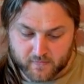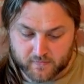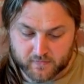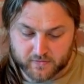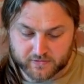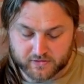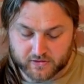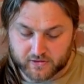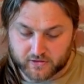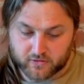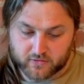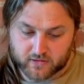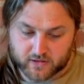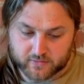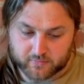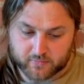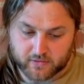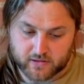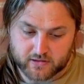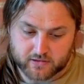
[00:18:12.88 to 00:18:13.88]
Yes, I know
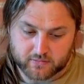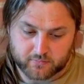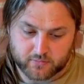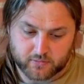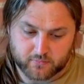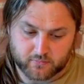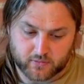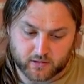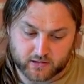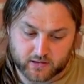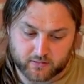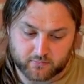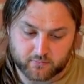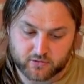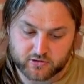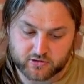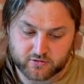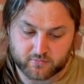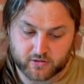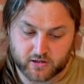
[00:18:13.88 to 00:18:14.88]
that's bad, but again,
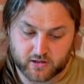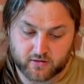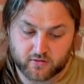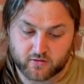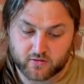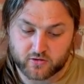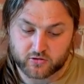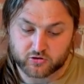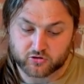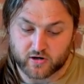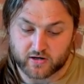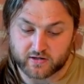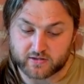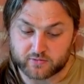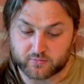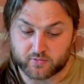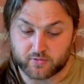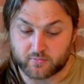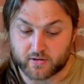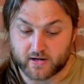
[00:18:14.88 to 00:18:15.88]
most of my track
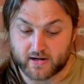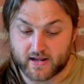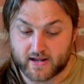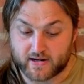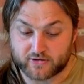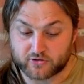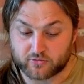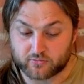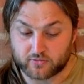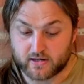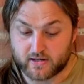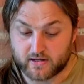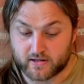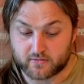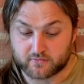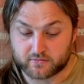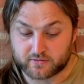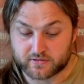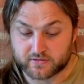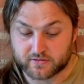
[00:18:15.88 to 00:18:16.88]
is with my actual
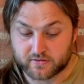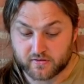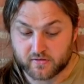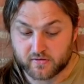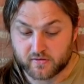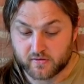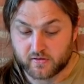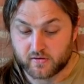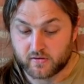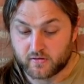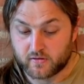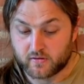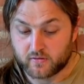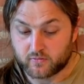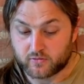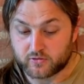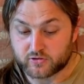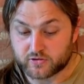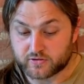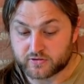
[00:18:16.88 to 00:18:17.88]
layouts,
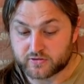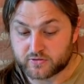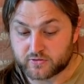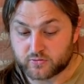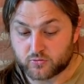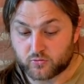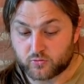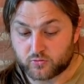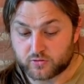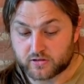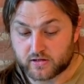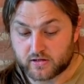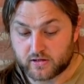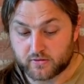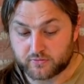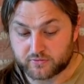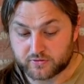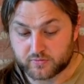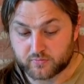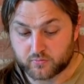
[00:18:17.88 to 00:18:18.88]
which are stored
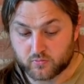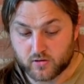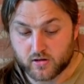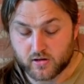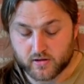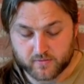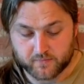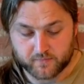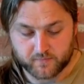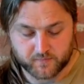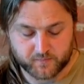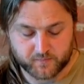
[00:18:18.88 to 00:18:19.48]
elsewhere.